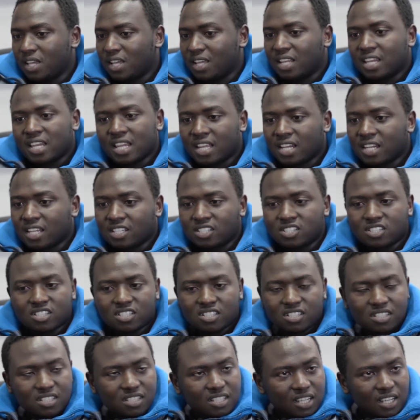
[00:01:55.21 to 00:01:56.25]
And then I
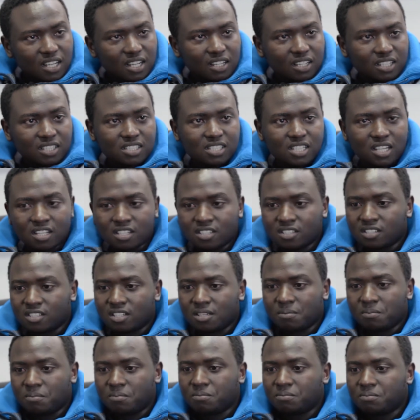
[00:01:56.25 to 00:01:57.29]
just tackled
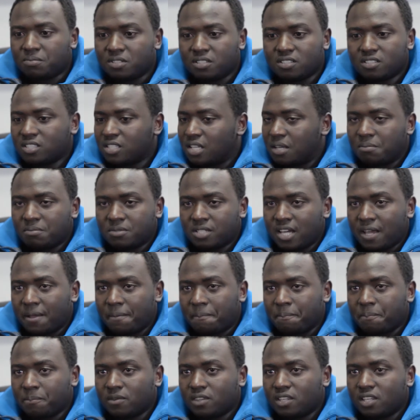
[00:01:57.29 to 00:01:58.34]
them same
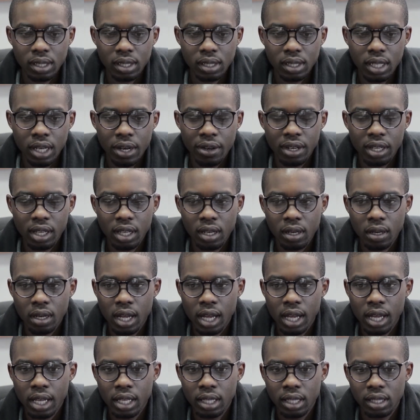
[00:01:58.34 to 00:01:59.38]
time. Derek and
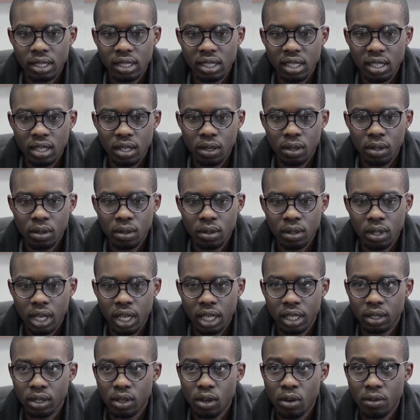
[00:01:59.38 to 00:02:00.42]
I, the CEO
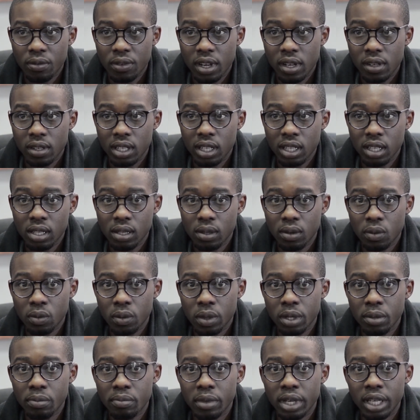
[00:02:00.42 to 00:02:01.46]
and co-founder,
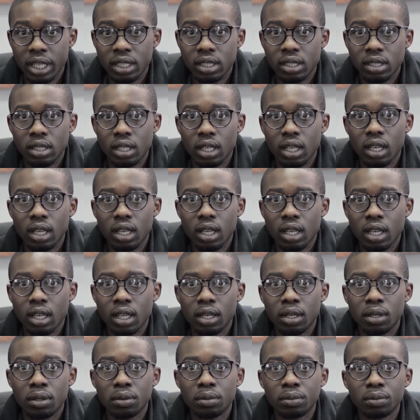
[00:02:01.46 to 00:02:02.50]
we met
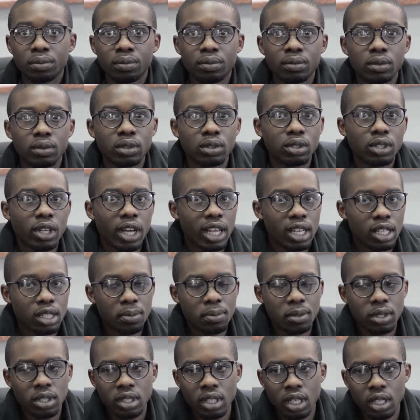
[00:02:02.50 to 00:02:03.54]
in
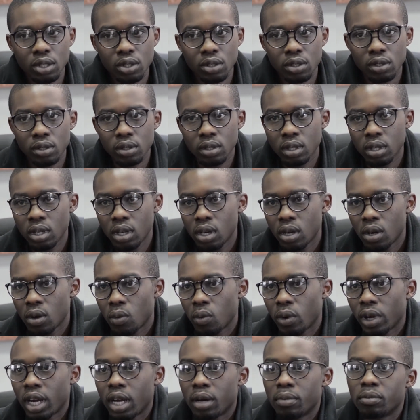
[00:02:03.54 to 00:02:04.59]
Johannesburg Central
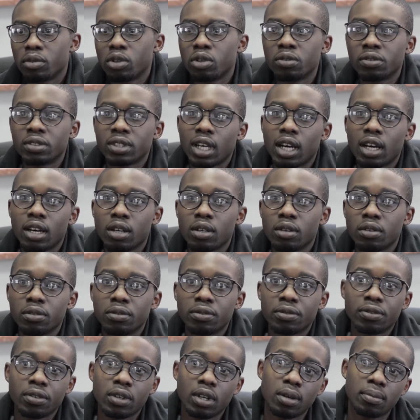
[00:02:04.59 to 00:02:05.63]
when I moved out
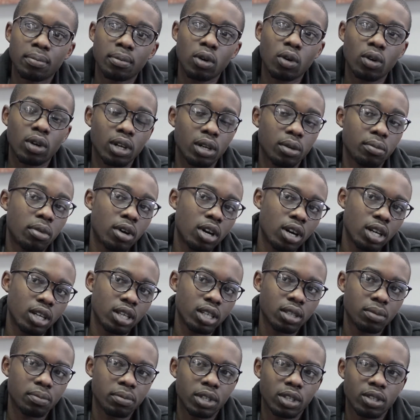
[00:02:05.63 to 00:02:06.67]
of Auckland
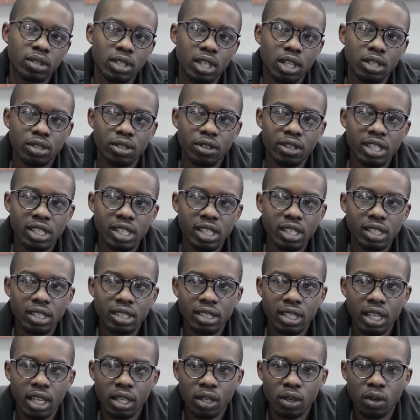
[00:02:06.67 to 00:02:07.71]
Park, because I was originally
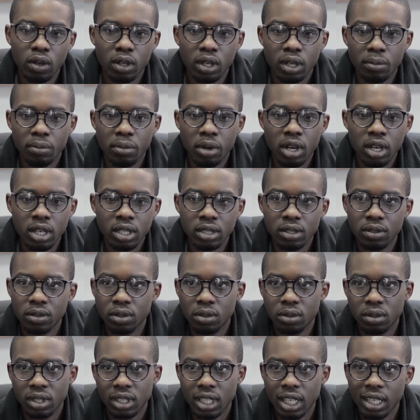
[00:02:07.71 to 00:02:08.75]
staying in Auckland Park
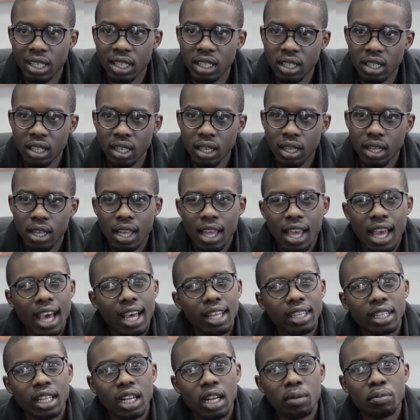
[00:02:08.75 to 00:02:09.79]
to study,
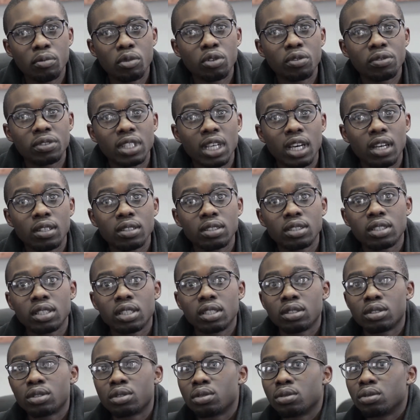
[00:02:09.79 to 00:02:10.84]
and then I moved out
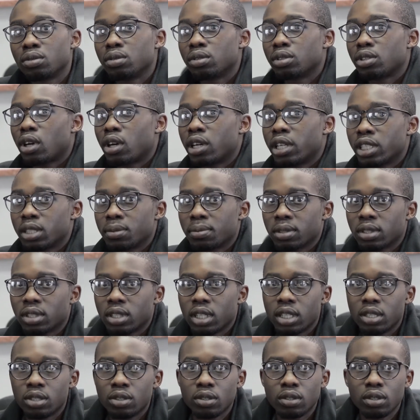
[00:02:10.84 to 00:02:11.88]
into Johannesburg
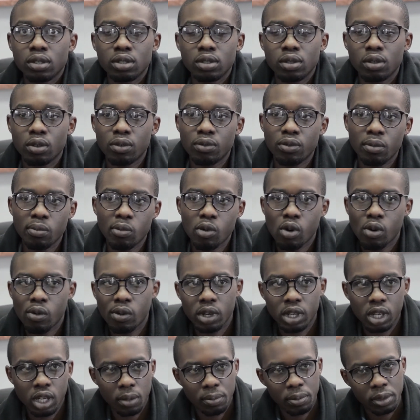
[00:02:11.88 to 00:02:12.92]
Central to look for more
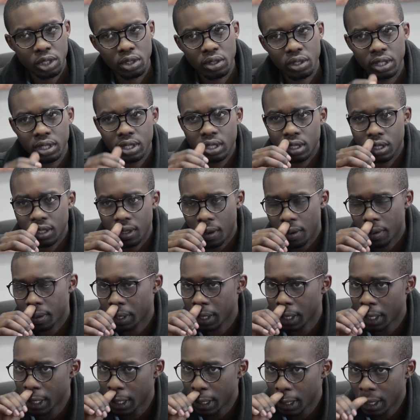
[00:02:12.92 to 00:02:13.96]
work opportunities around
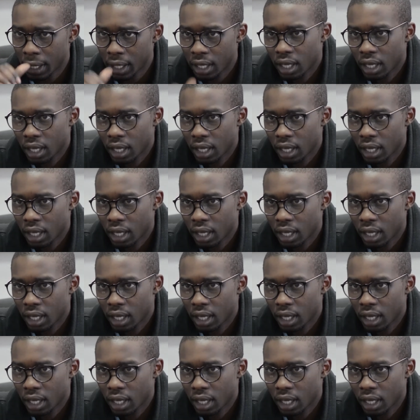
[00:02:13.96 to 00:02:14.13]
here.